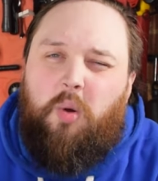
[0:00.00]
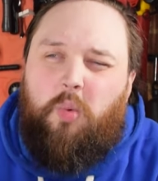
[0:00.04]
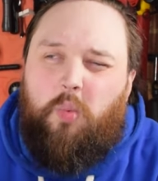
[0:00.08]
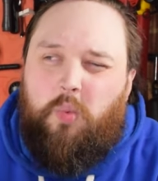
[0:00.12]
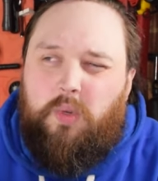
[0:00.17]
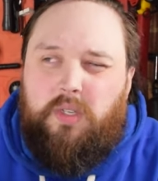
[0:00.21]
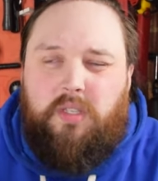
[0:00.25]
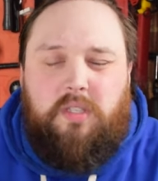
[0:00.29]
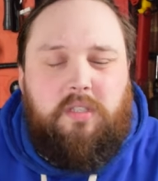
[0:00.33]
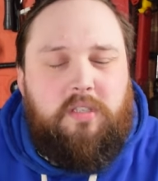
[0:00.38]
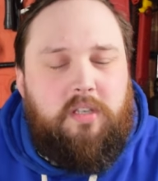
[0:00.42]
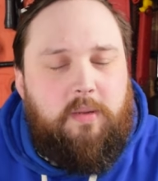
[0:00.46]

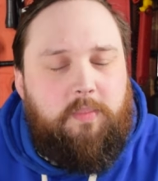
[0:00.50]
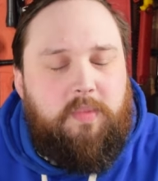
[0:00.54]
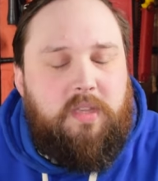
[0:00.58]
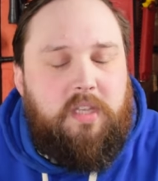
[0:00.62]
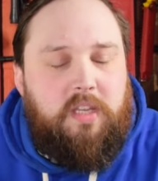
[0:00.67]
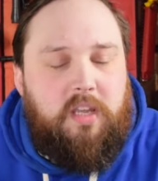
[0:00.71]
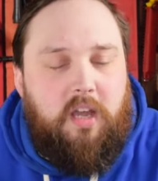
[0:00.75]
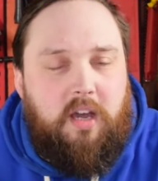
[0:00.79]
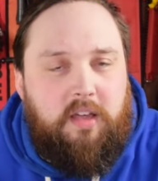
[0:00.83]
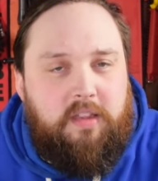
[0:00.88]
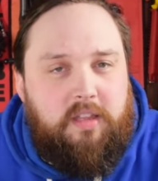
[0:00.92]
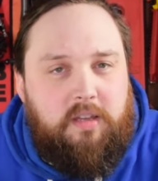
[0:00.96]
which some of
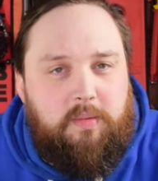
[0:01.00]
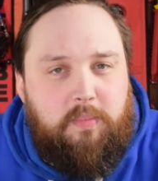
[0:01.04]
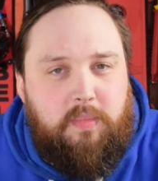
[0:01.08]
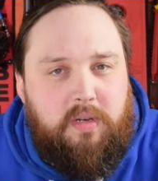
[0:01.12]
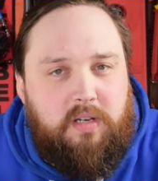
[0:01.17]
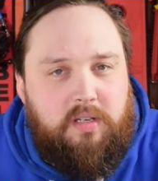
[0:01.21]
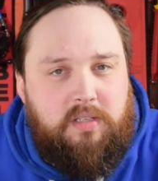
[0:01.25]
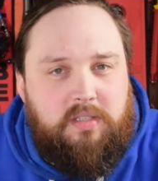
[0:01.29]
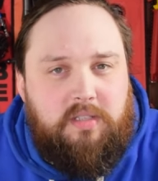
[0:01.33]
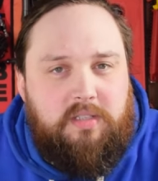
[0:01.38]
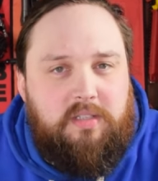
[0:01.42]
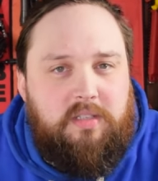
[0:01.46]
the other
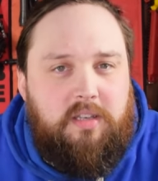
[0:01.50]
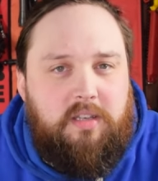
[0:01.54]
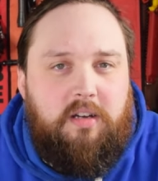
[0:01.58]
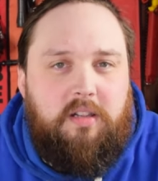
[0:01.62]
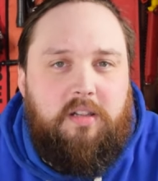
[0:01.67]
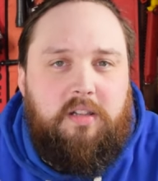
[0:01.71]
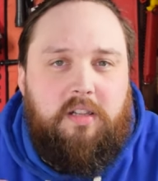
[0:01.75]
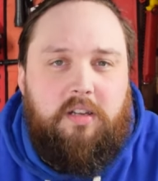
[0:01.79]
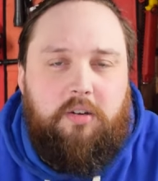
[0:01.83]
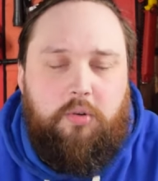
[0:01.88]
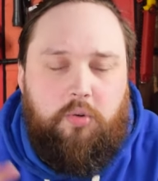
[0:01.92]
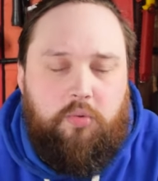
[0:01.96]
masks
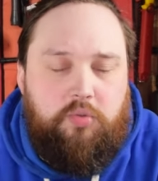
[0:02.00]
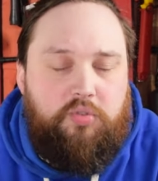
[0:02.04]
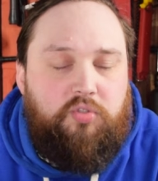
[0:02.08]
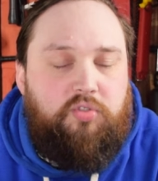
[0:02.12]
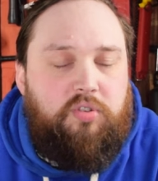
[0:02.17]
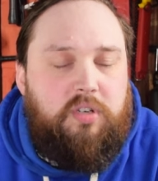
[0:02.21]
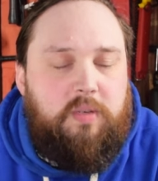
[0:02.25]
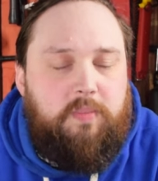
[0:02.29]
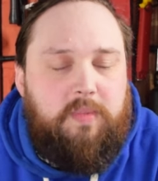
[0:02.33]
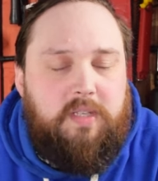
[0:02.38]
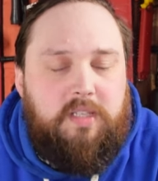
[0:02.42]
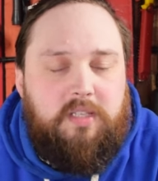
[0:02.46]
or
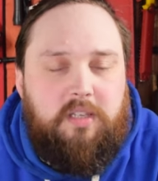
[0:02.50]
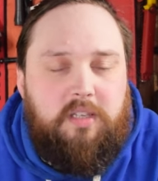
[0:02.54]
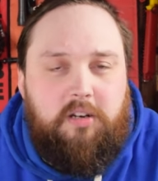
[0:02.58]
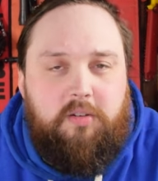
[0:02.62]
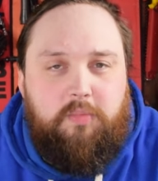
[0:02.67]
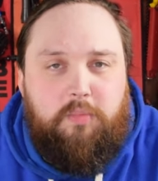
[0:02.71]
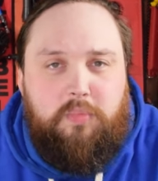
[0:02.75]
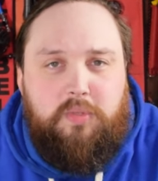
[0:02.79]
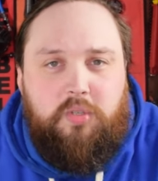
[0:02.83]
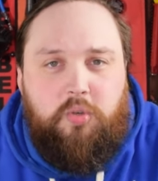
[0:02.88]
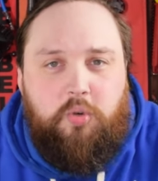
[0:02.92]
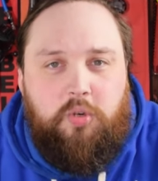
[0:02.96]
treatments I'll
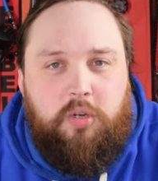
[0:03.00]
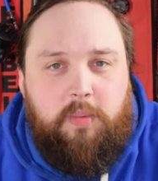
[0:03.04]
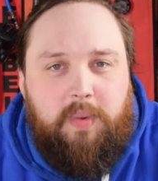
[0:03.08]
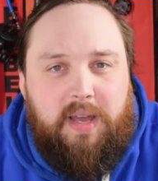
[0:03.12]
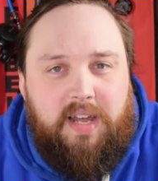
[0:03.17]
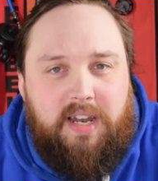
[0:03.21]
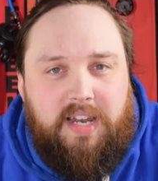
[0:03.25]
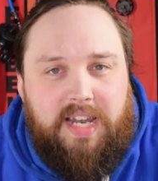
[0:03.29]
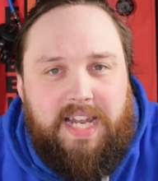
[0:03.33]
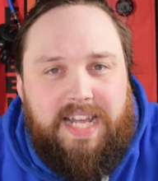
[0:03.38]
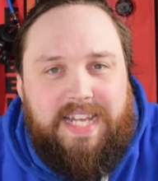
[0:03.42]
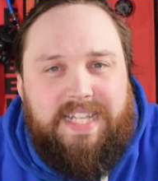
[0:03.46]
talk
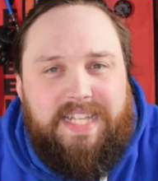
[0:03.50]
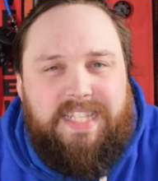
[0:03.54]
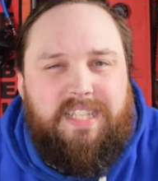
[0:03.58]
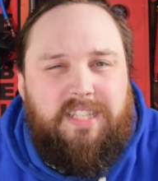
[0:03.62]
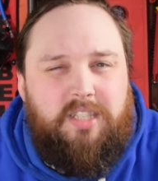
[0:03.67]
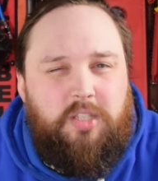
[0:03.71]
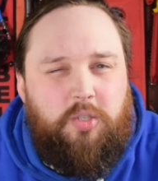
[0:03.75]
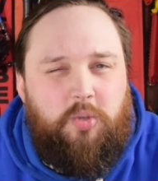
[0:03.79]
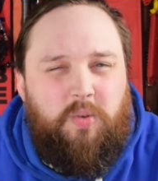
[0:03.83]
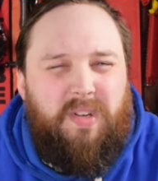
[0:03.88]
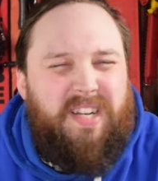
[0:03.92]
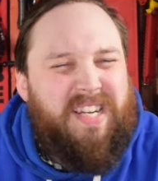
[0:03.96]
about later
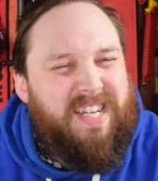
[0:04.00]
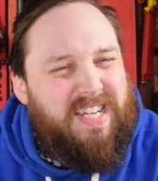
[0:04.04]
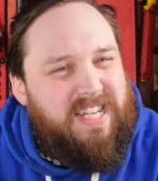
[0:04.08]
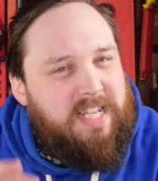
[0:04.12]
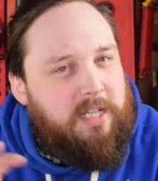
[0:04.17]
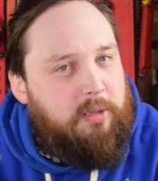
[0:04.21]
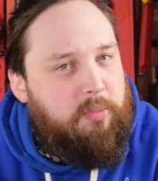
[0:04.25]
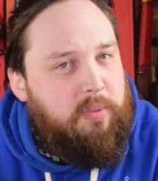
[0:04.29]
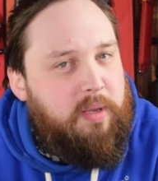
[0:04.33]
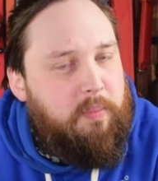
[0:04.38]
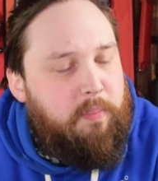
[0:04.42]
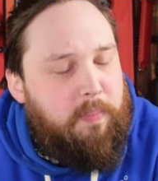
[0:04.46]
do a
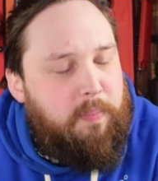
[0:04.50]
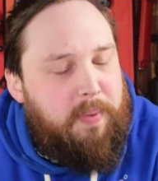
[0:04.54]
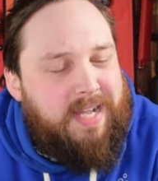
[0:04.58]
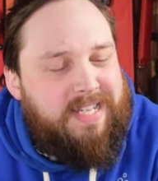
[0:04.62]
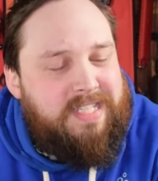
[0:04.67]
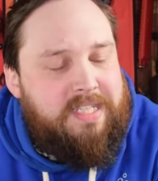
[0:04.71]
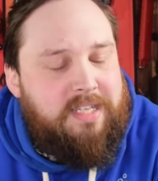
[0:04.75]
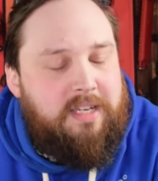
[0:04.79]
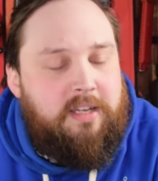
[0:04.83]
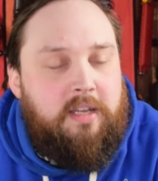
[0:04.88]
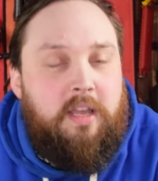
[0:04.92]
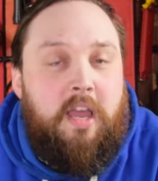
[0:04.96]
little bit
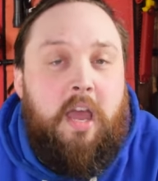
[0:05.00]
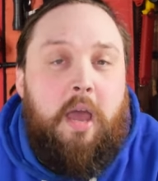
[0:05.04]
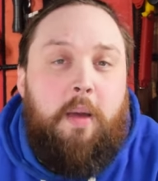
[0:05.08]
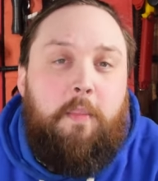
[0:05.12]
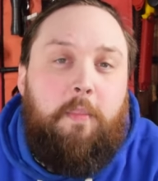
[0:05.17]
better,